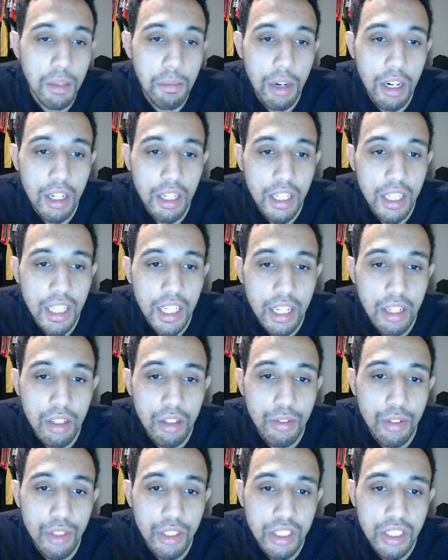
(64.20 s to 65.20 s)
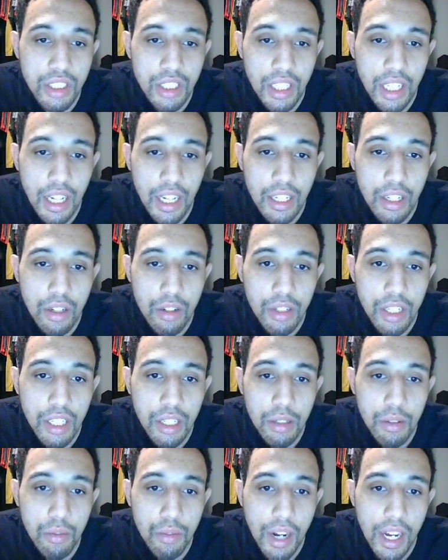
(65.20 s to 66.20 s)
Marcinetto versus
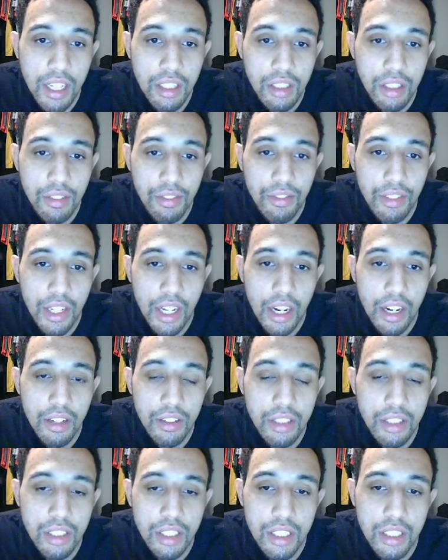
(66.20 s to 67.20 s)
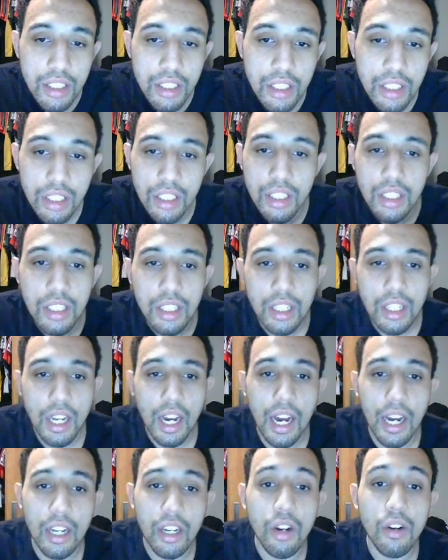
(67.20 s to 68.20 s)
Ione Razafiyarson.
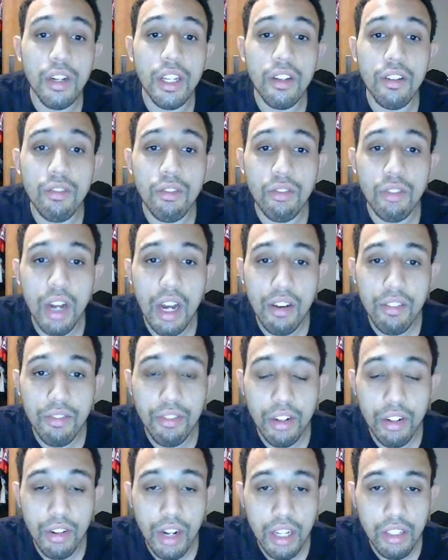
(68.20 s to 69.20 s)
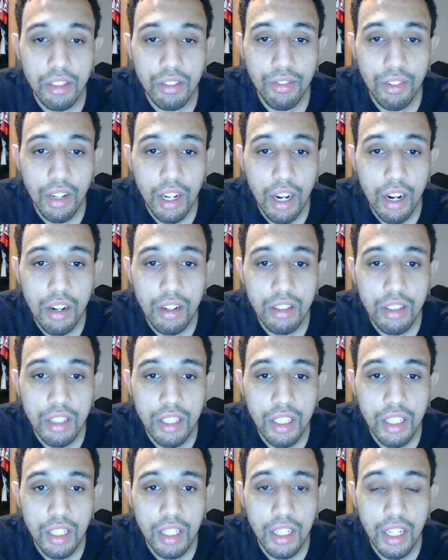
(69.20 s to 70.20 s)
Ione
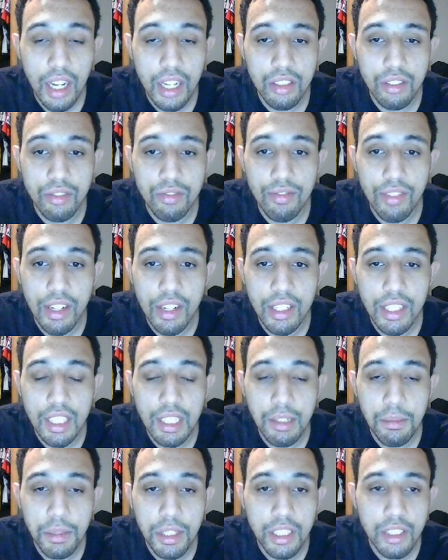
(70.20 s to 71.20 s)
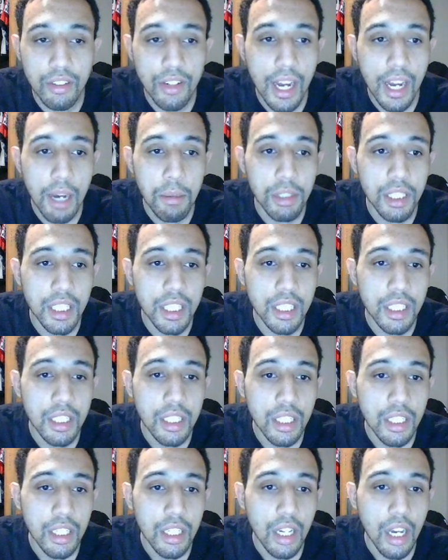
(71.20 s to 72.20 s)
Razafiyarson has very limited grappling.
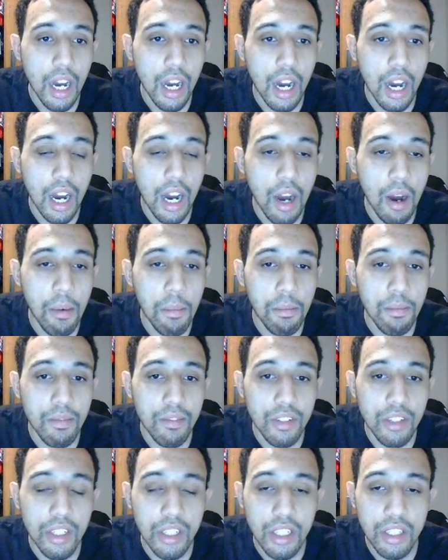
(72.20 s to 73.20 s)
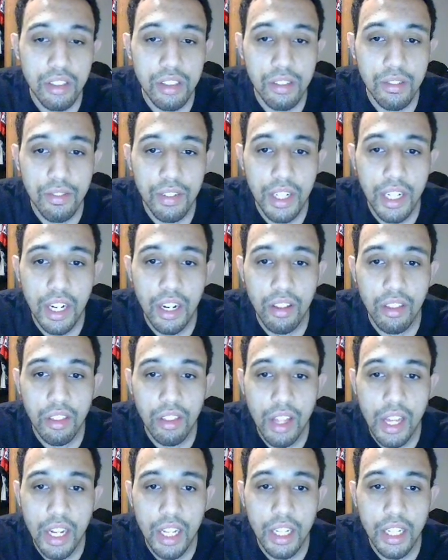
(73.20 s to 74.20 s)
She isn't very
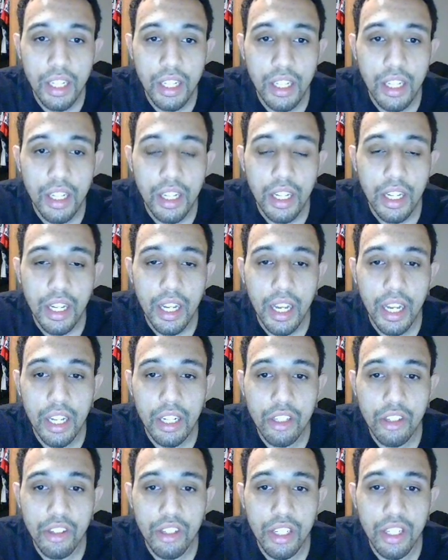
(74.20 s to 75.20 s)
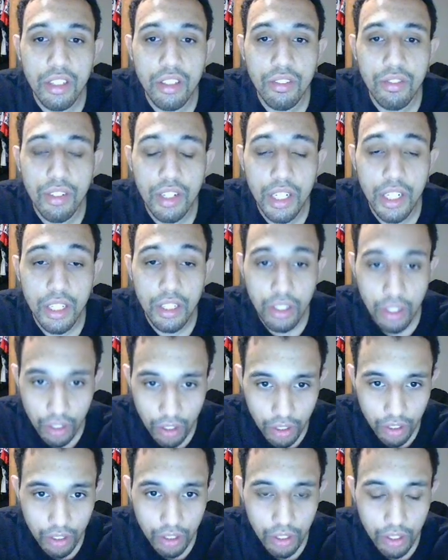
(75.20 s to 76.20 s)
athletic, and she isn't very
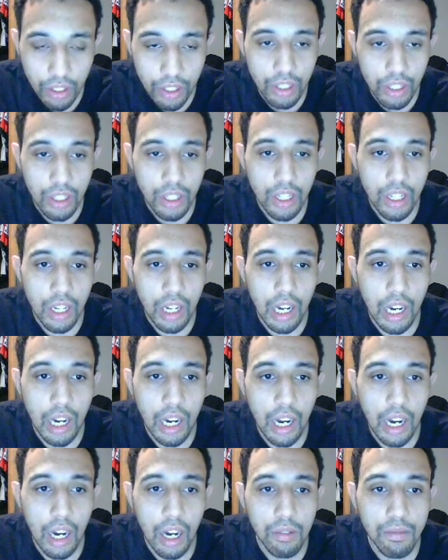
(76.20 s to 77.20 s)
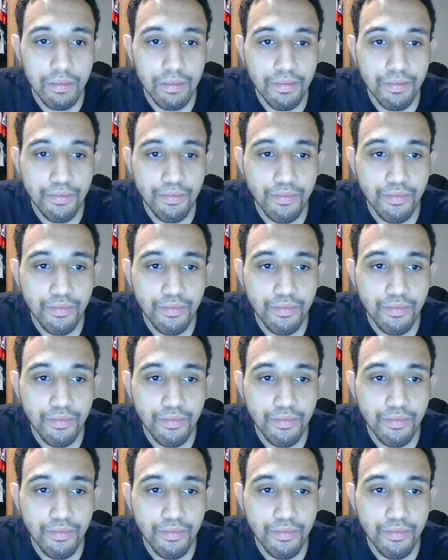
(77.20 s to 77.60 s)
good. Um,